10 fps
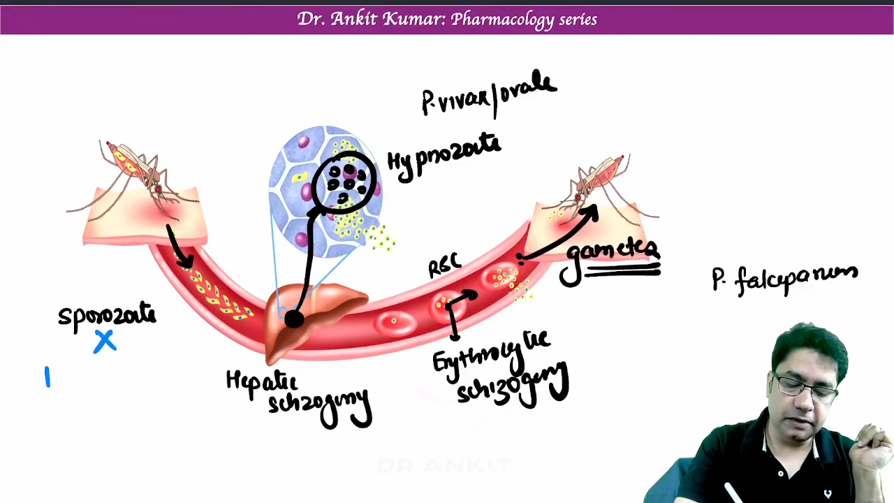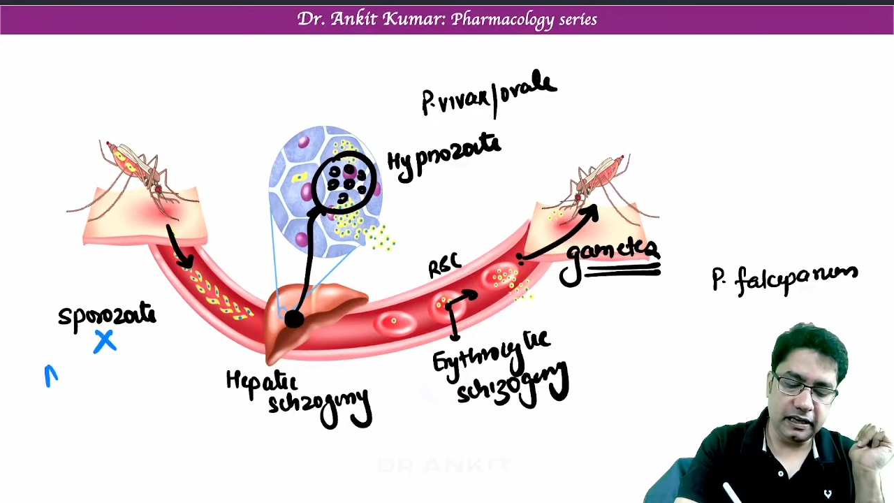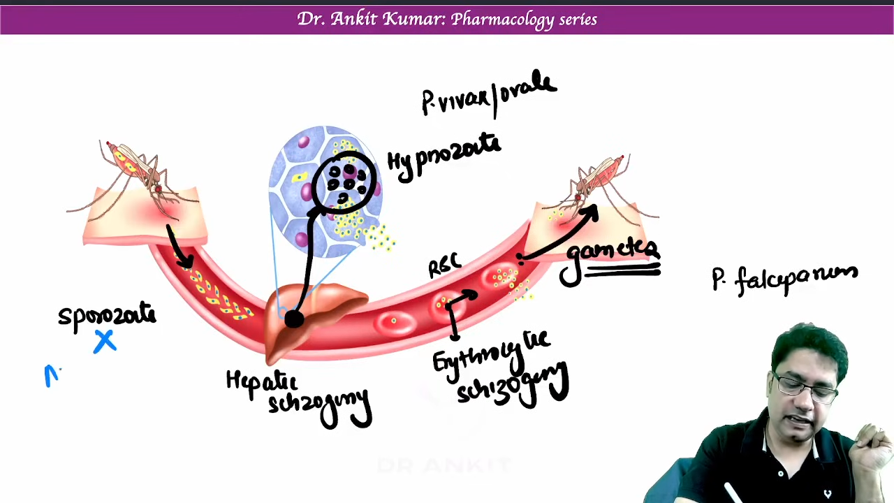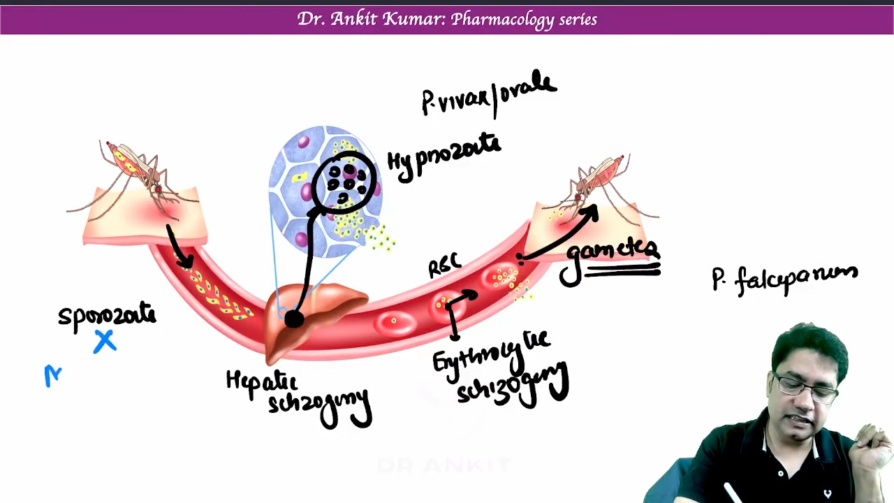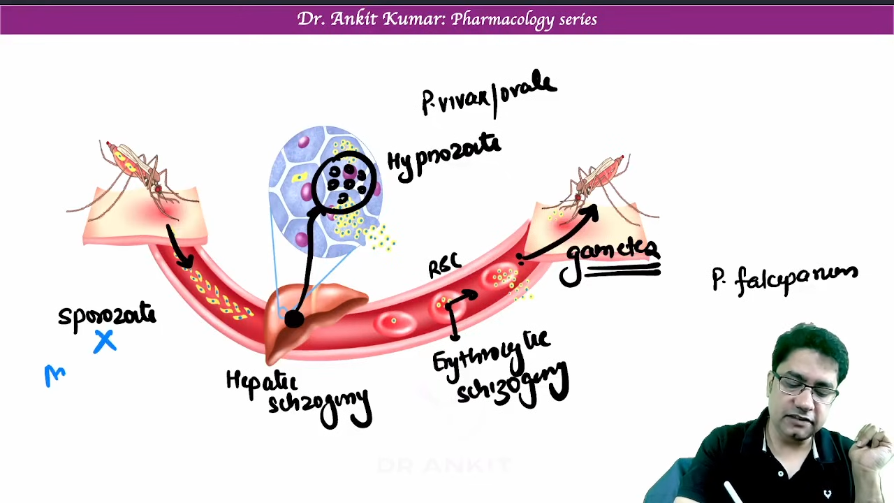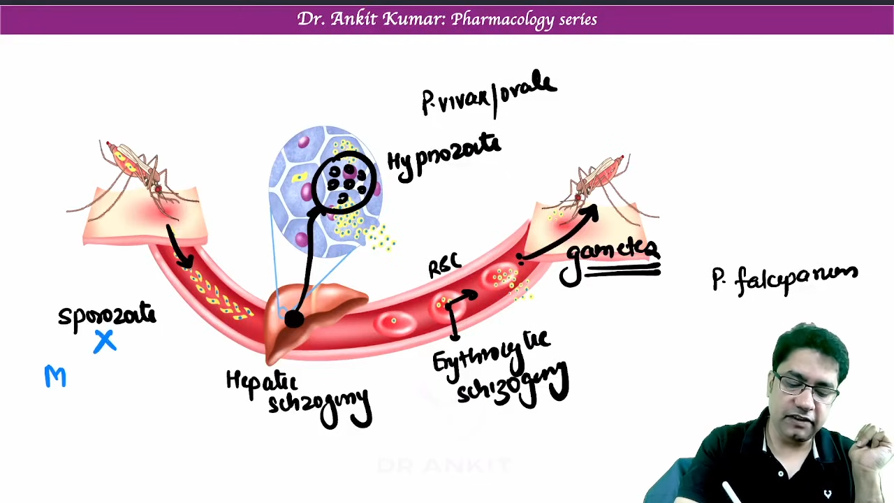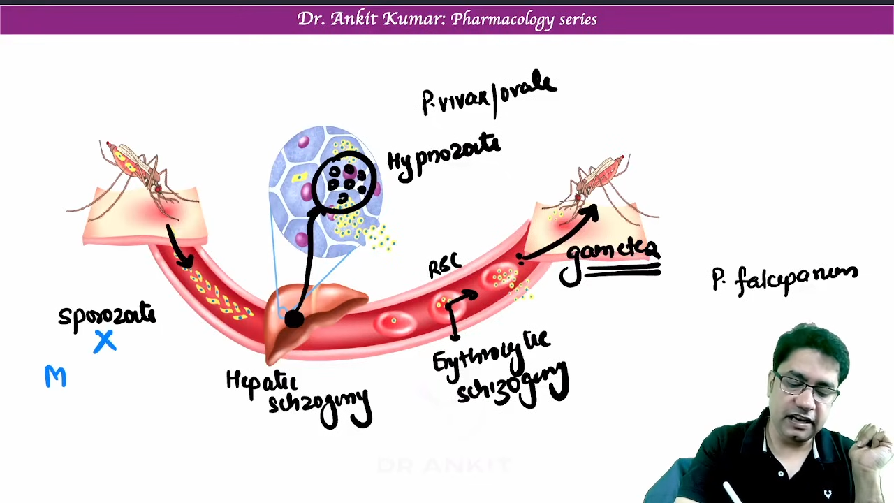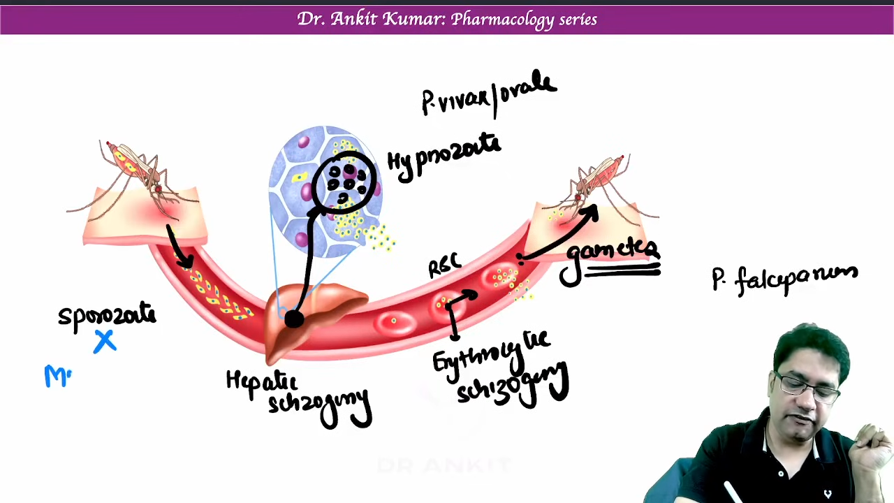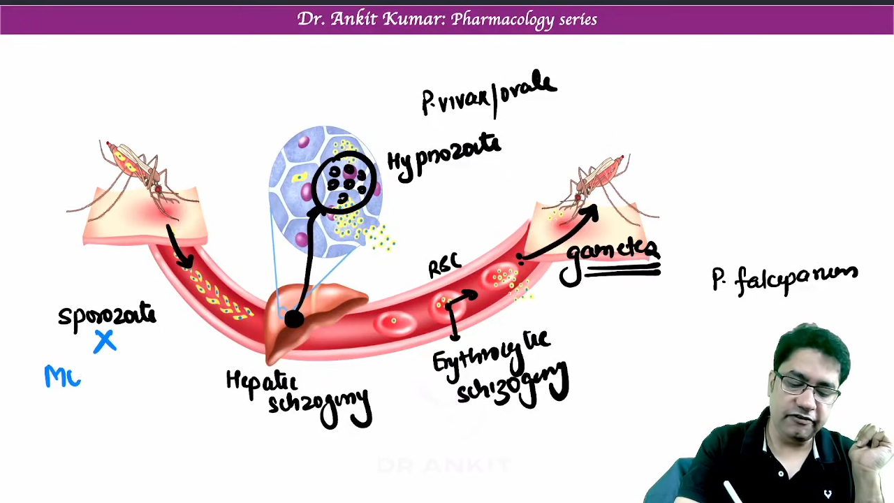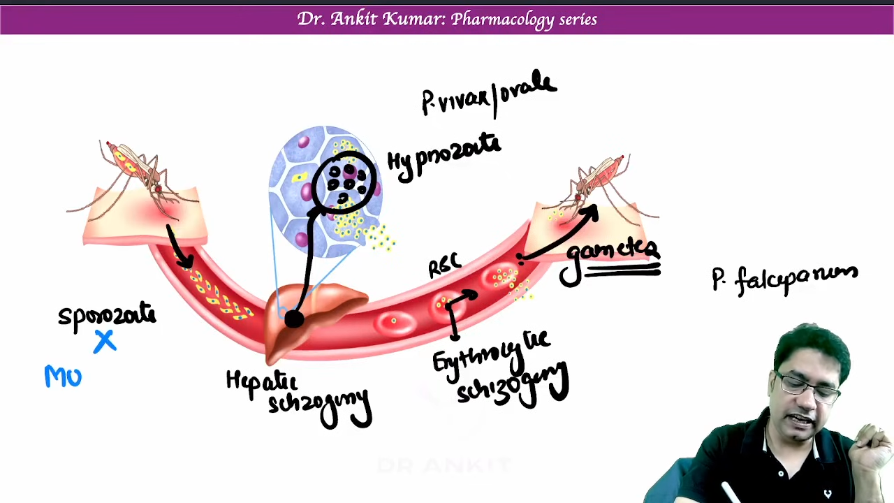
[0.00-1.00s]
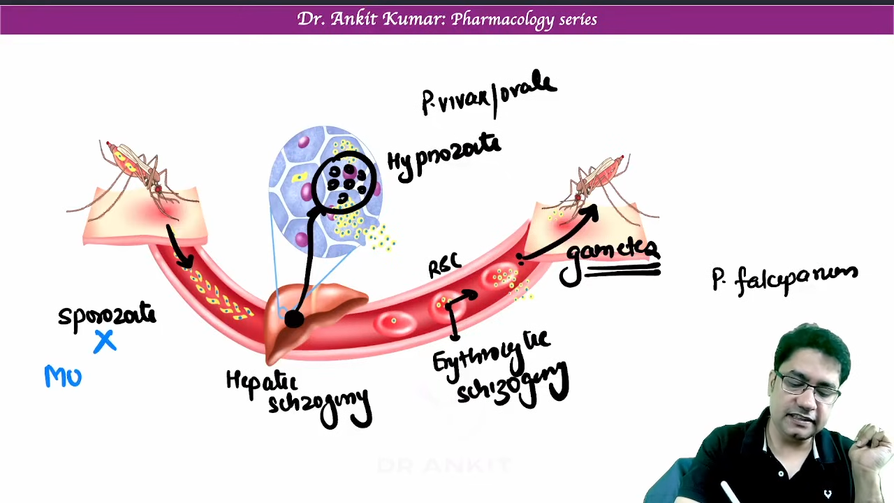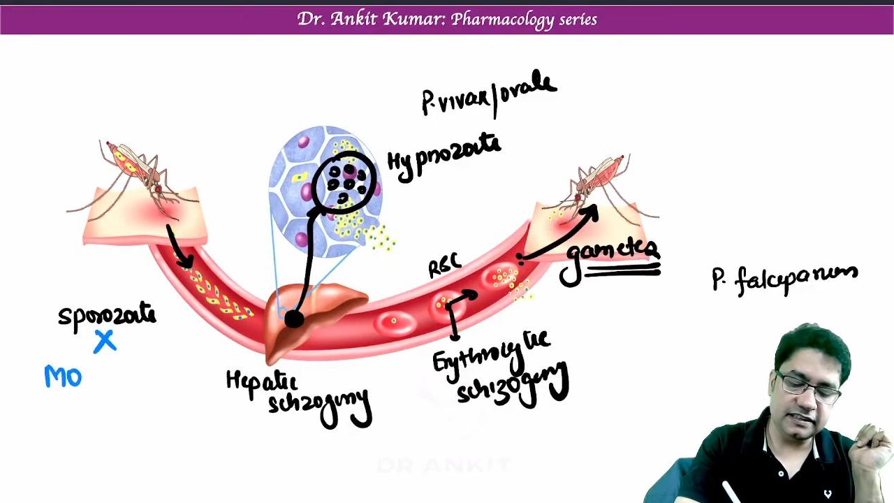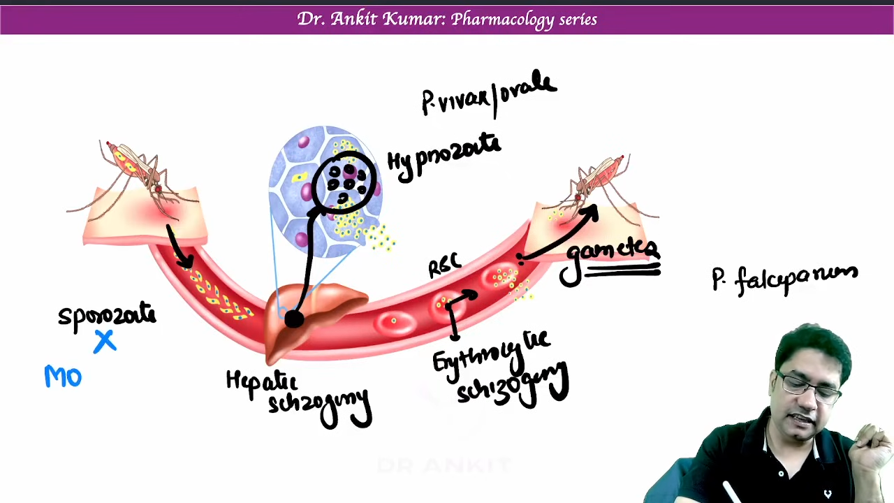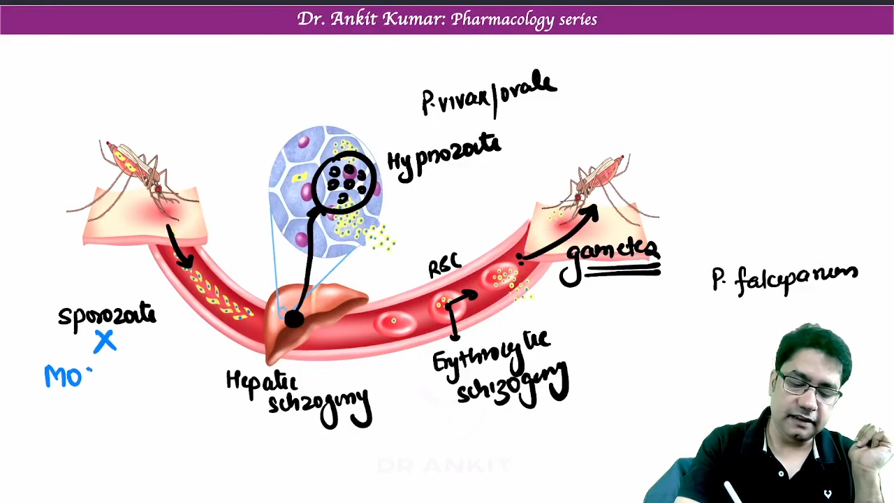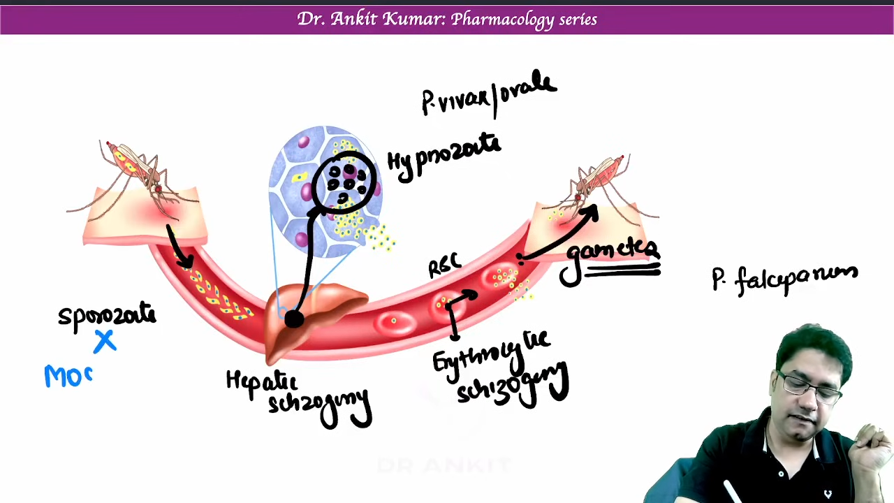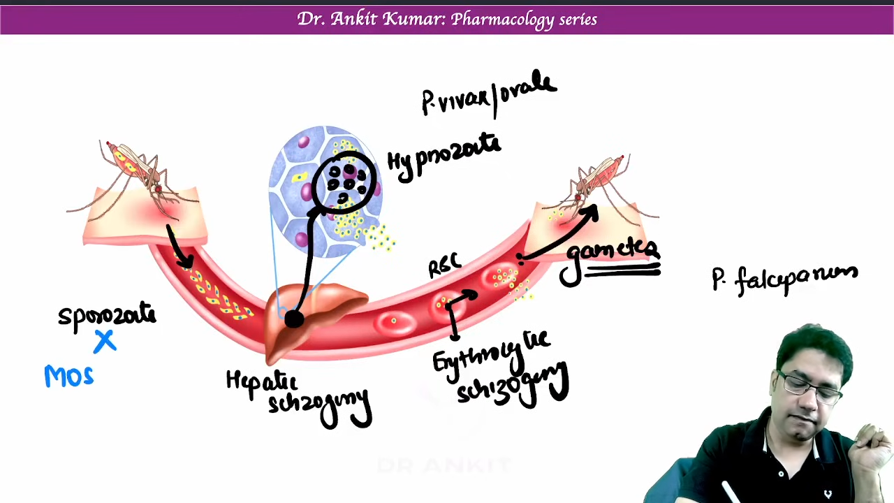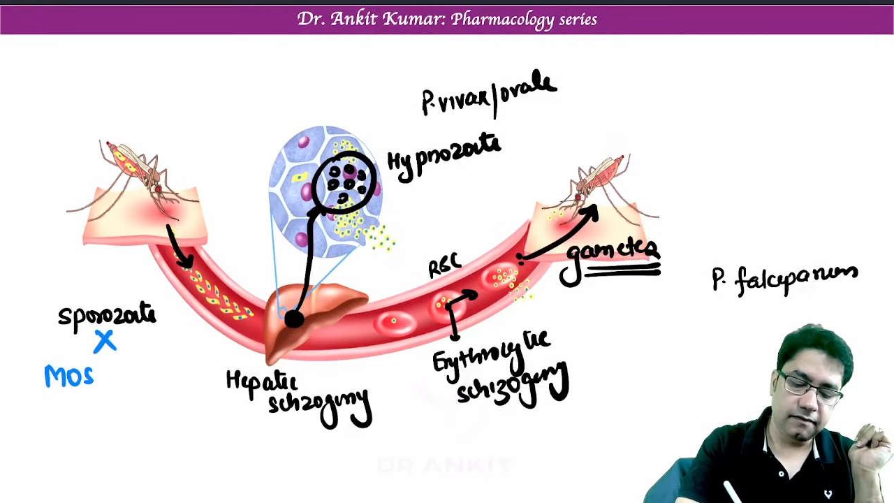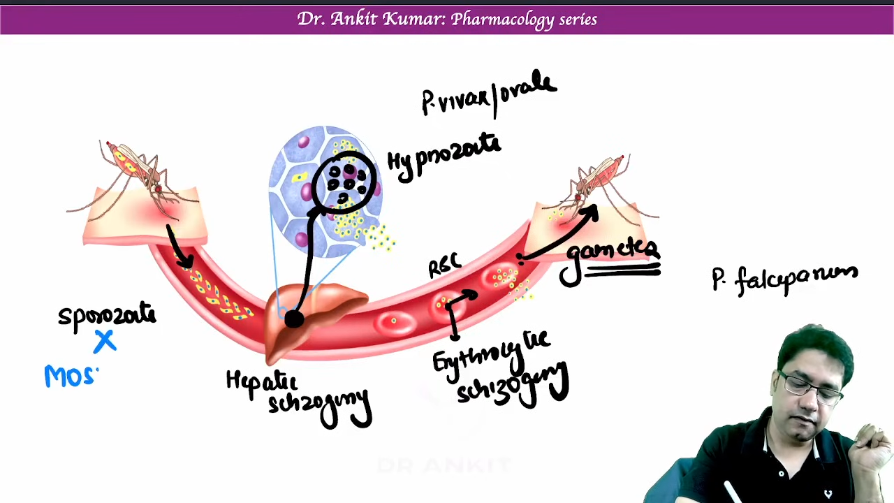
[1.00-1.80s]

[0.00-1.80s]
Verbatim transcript: but yes, we have vaccine